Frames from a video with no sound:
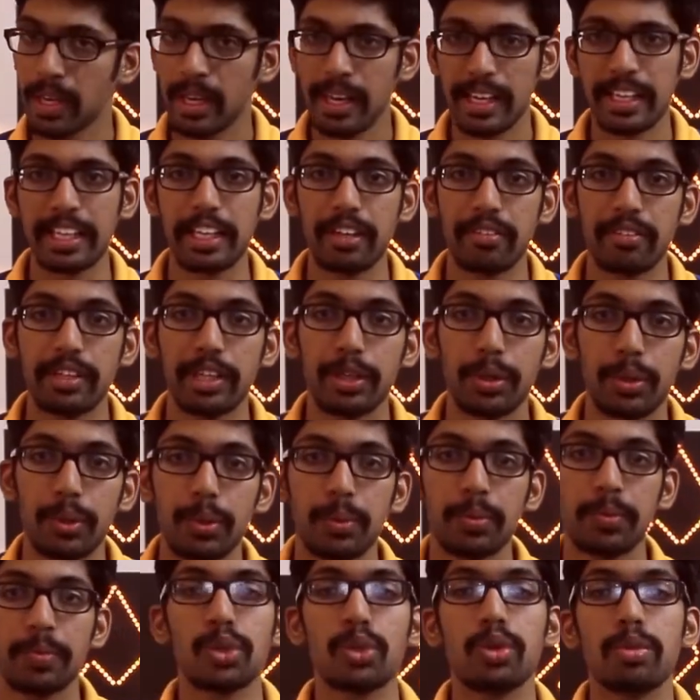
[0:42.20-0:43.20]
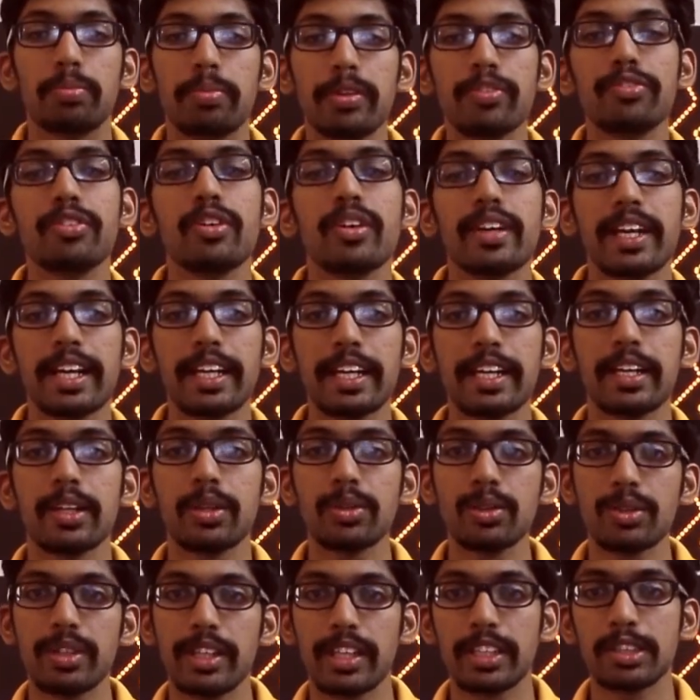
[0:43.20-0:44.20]
Here we go. So before
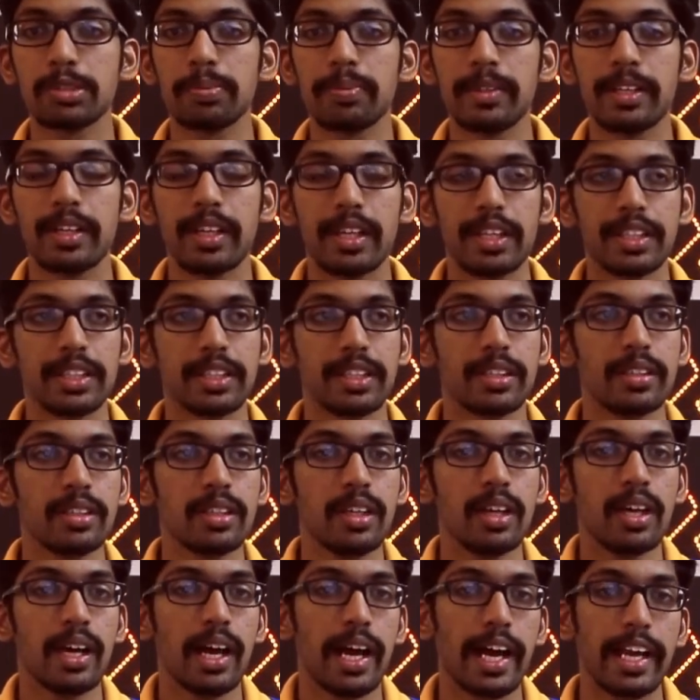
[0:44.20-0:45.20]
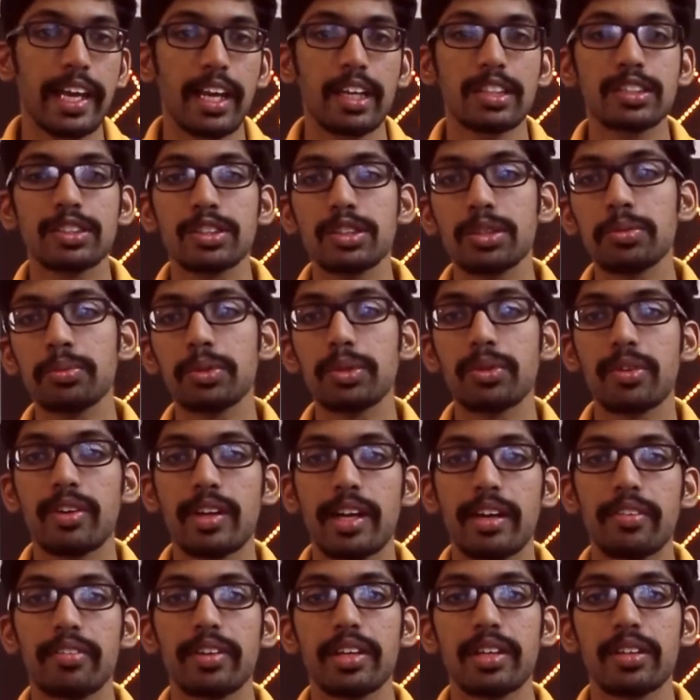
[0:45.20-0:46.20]
getting into the explanation, I assume you
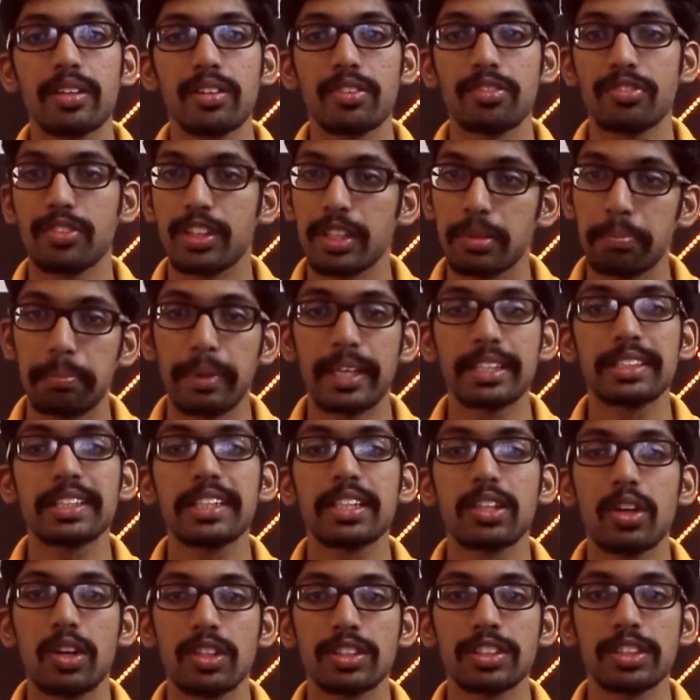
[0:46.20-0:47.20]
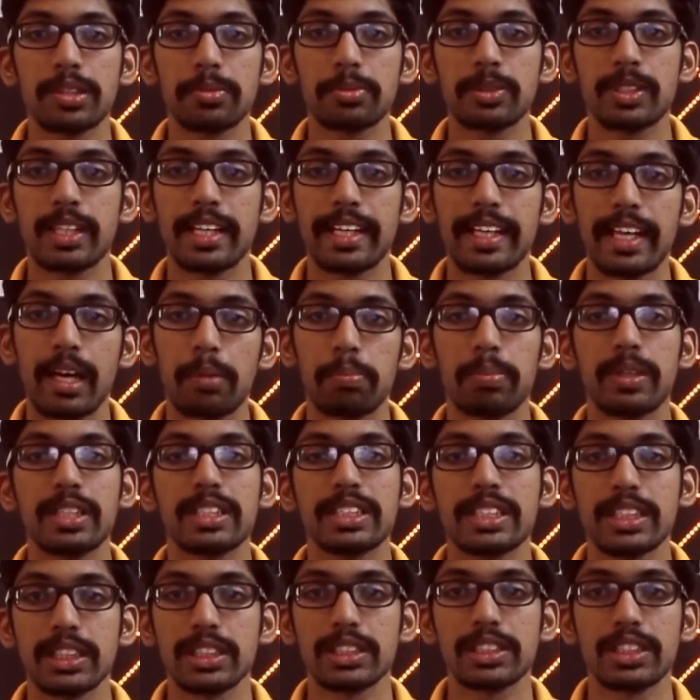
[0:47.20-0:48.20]
are aware of the basic concepts like
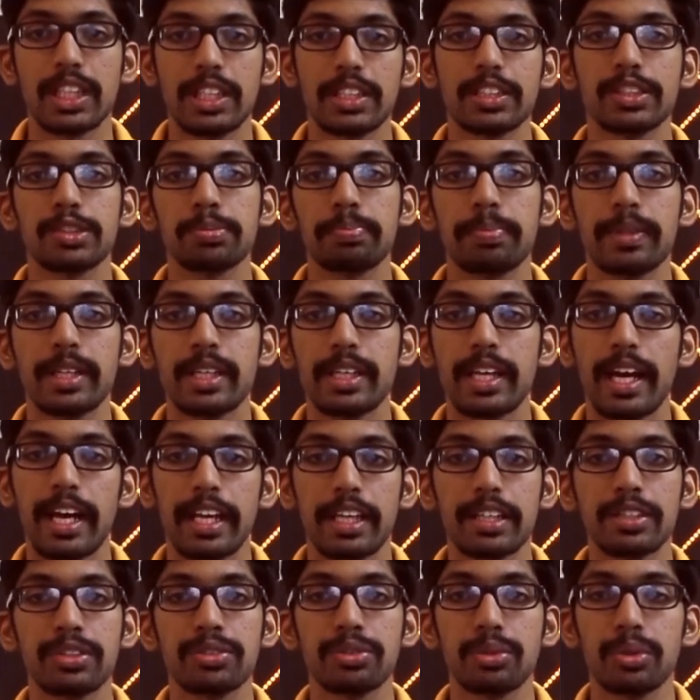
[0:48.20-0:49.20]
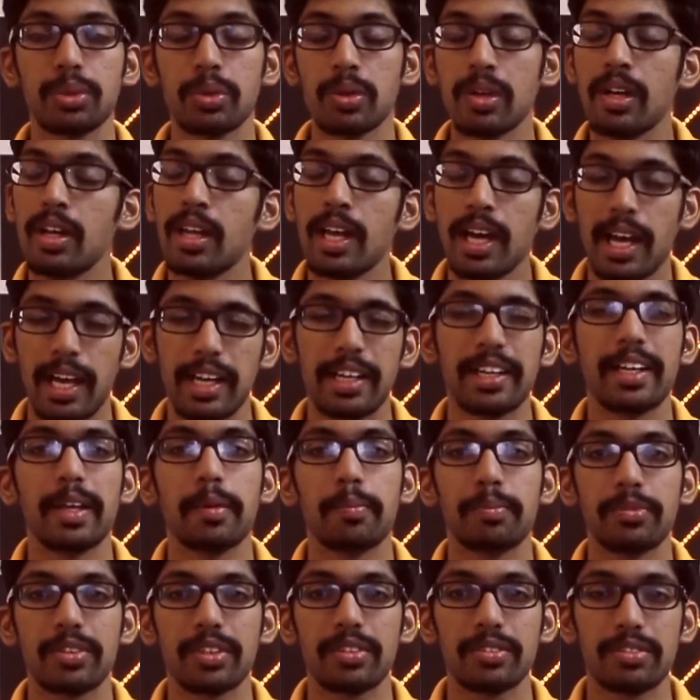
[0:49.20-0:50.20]
aperture, shutter speed, ISO
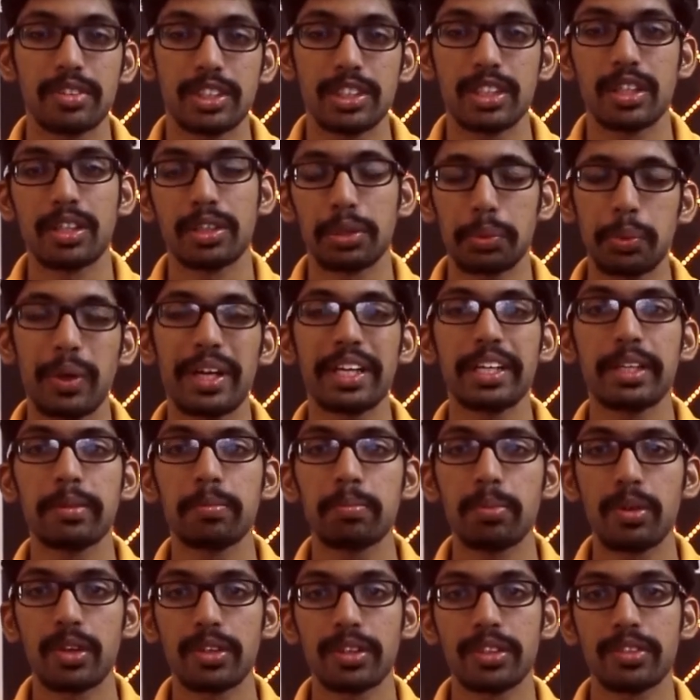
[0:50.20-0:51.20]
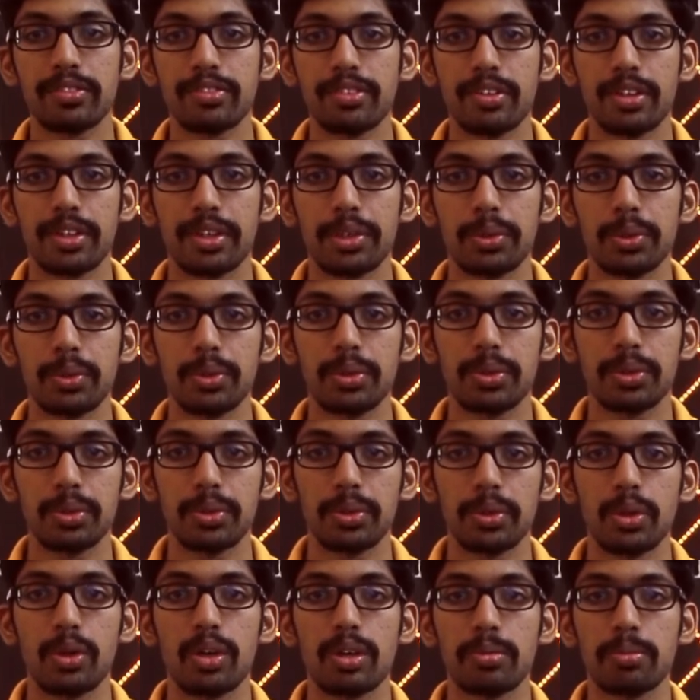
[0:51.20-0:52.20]
and depth which are quite important for you
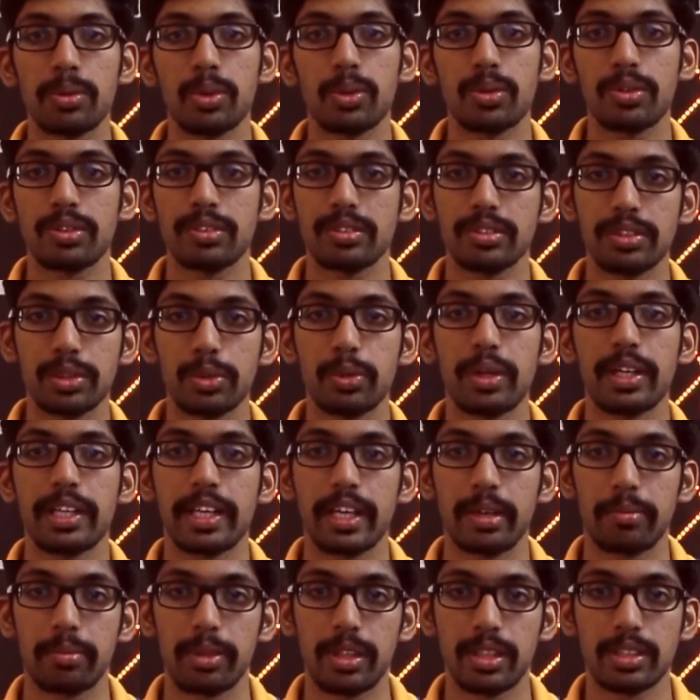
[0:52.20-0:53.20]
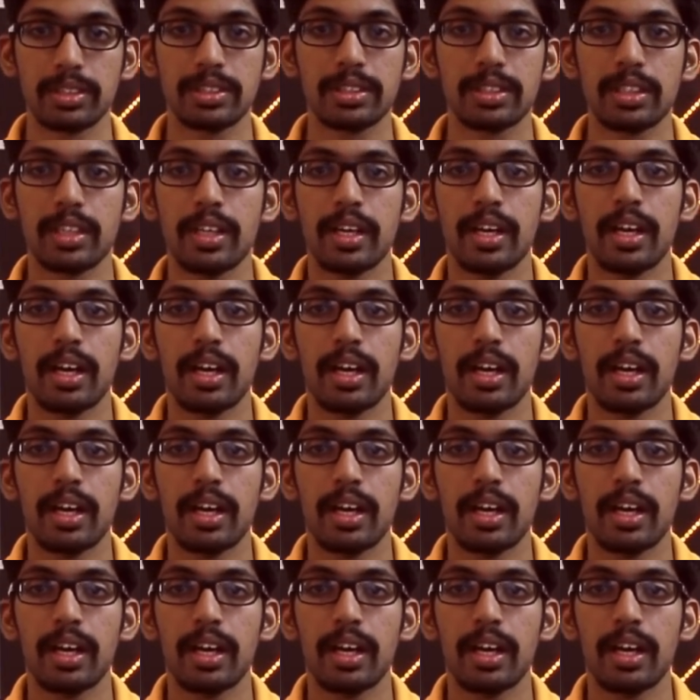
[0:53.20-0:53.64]
to know about dual cameras.